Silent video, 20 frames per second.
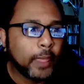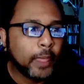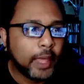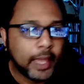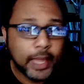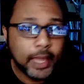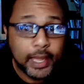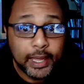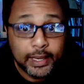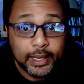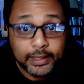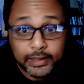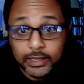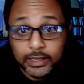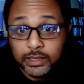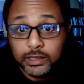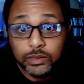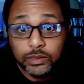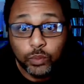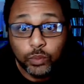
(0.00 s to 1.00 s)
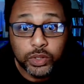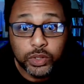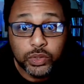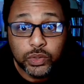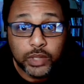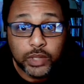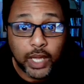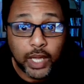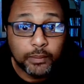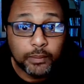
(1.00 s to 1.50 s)
And this is what you
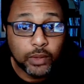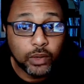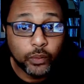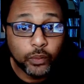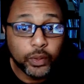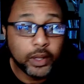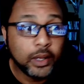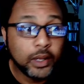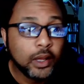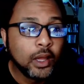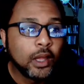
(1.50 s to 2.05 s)
came up with.